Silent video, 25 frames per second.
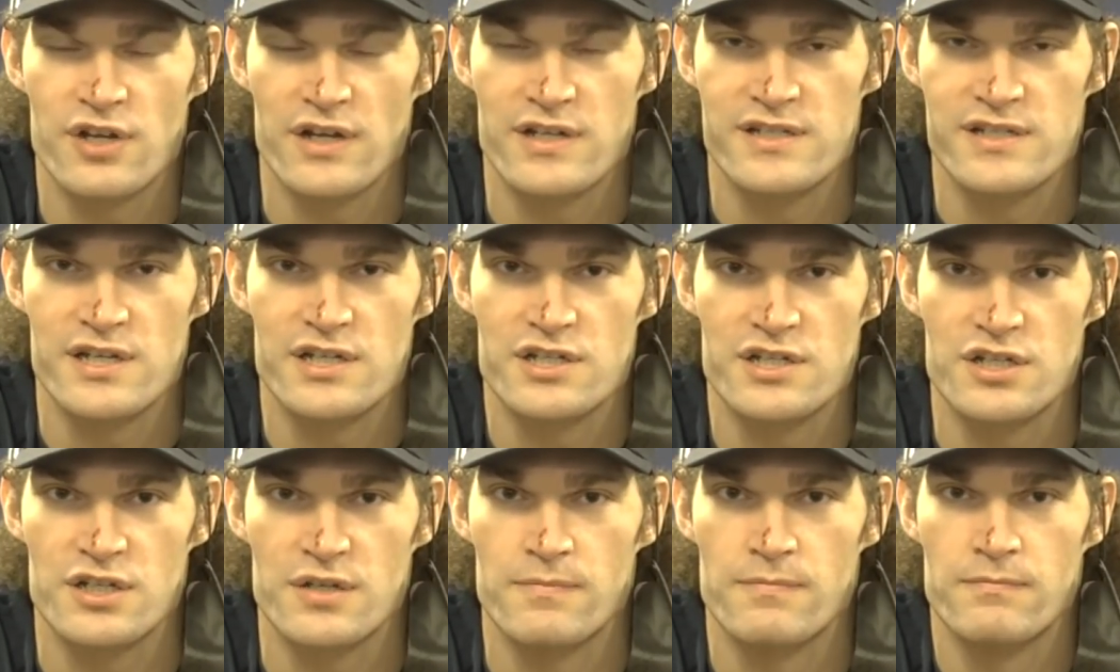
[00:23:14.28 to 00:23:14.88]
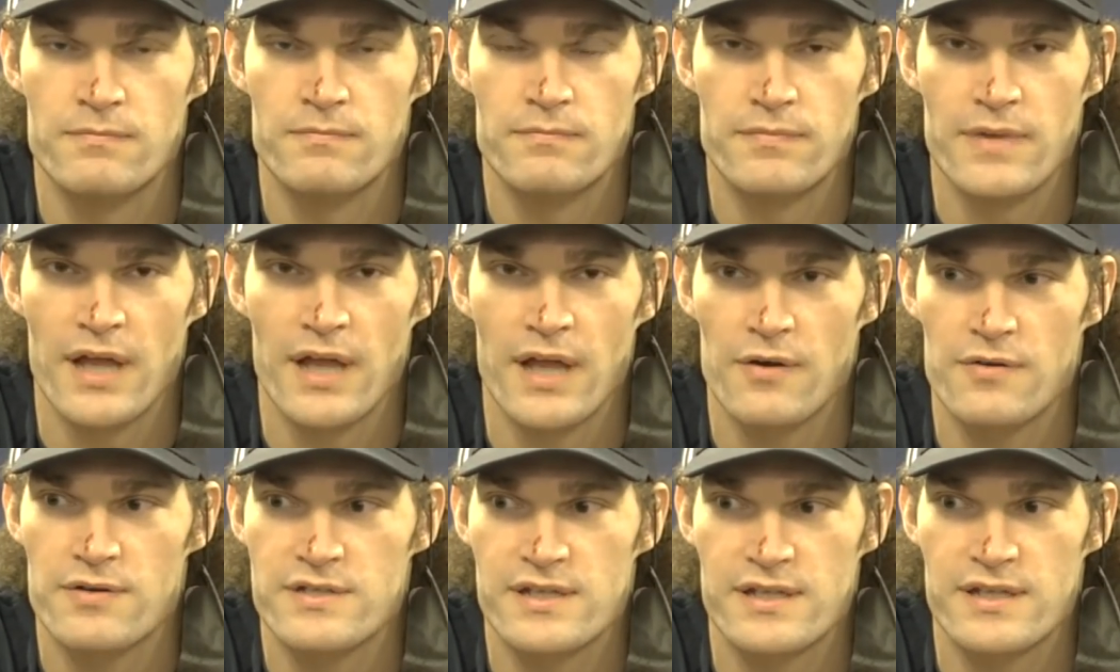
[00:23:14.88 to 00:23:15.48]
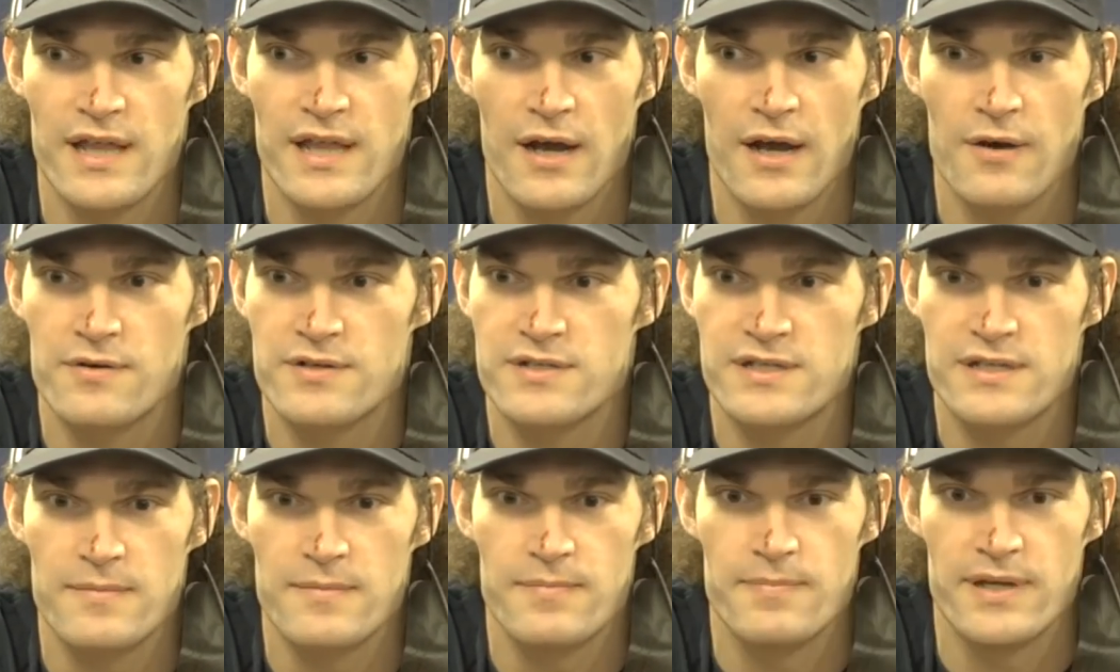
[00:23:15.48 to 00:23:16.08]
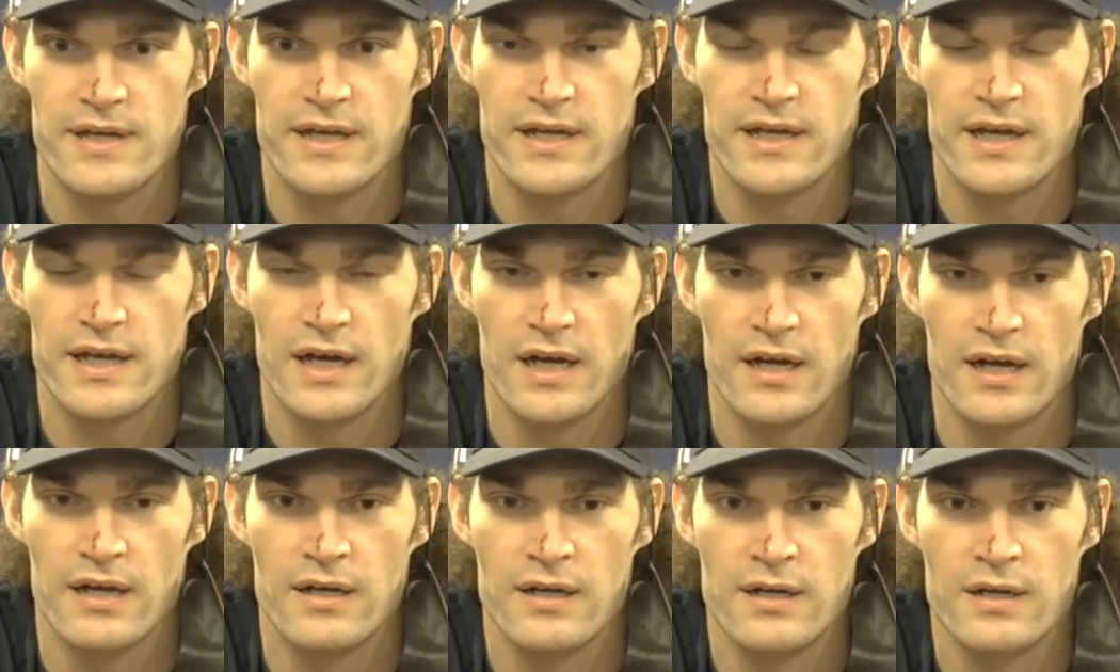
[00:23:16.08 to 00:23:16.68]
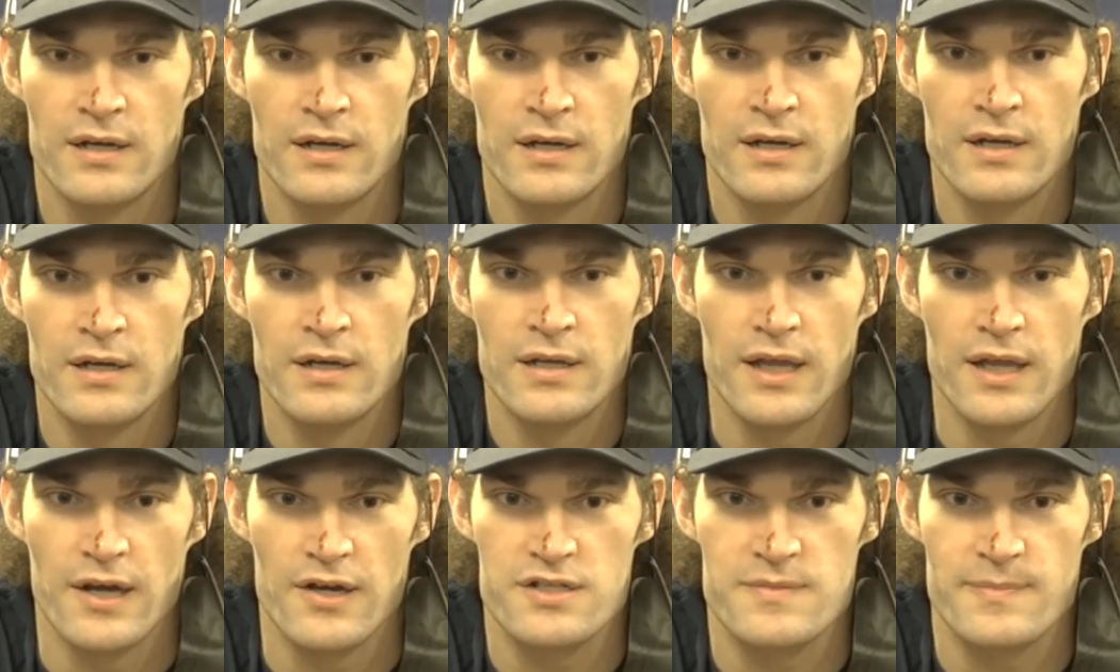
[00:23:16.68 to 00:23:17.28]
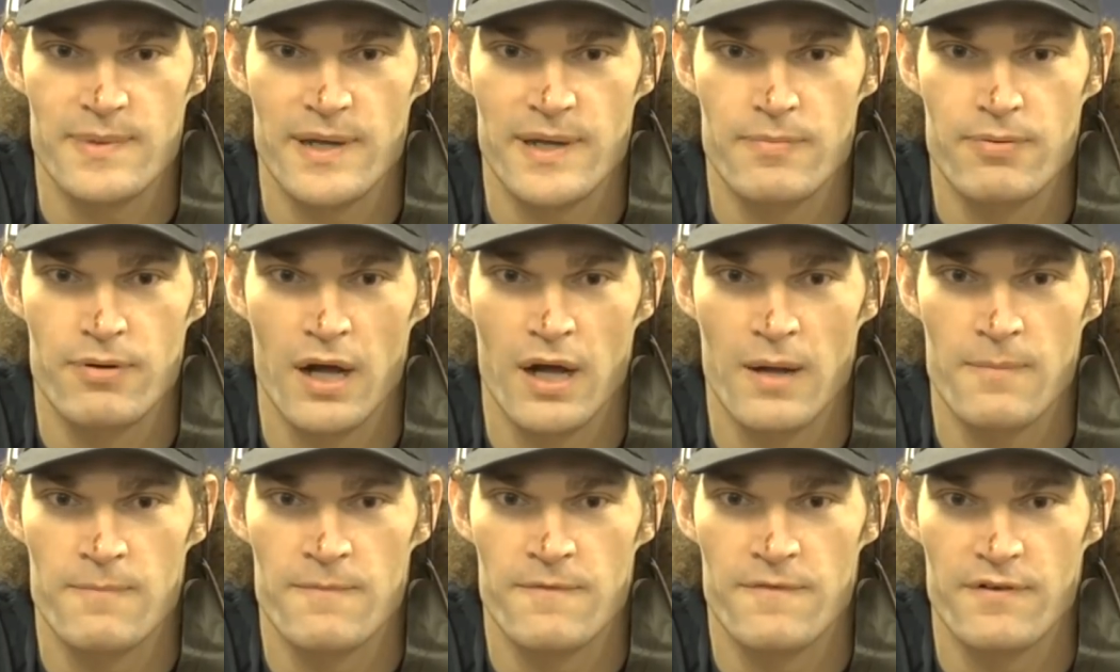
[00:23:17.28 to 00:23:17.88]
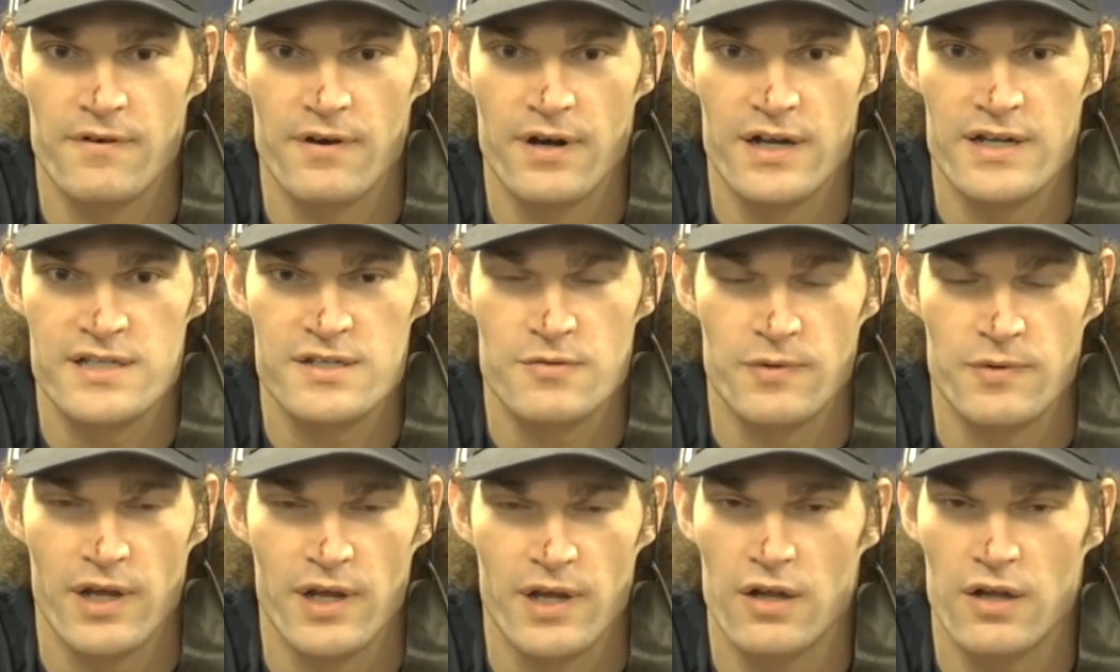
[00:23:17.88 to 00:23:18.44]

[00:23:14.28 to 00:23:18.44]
of transition. That was the big problem for us.